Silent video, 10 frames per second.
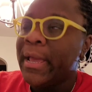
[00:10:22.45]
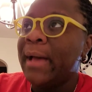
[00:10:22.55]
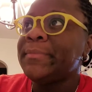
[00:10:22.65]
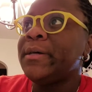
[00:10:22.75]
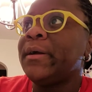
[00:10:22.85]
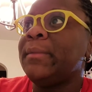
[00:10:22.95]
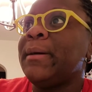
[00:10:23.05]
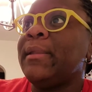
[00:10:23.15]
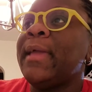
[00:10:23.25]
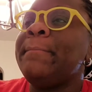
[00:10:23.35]
I'm talking
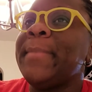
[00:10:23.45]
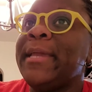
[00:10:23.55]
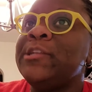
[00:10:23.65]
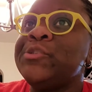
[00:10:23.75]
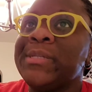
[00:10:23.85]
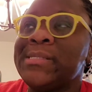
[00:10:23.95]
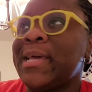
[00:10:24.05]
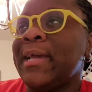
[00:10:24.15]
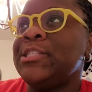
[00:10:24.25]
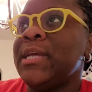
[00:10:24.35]
about like major
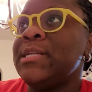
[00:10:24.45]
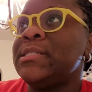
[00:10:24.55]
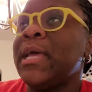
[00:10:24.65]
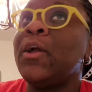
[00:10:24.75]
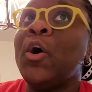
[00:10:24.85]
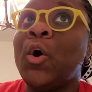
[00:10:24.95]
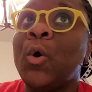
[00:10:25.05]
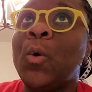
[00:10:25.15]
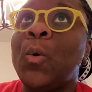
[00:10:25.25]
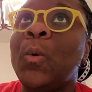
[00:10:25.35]
design changes, like,
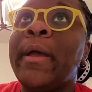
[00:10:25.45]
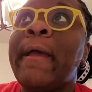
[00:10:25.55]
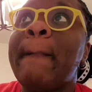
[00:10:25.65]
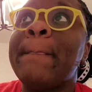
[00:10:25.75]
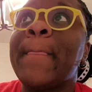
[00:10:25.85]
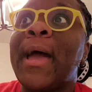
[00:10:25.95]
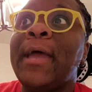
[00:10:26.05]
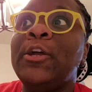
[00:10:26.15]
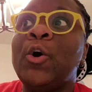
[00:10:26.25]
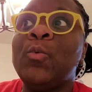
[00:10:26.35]
oh, I
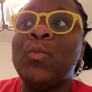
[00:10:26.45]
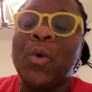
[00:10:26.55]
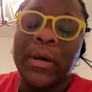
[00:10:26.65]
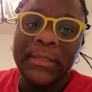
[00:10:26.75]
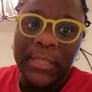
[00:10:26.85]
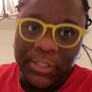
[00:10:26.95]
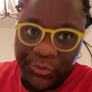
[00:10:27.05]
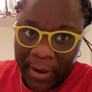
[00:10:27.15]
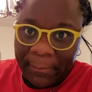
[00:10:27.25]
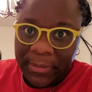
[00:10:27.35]
don't want a
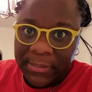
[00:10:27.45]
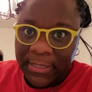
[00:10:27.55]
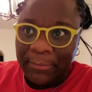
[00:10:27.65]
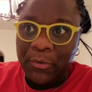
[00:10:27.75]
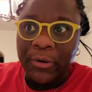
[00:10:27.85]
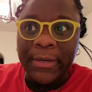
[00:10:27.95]
strapless anymore.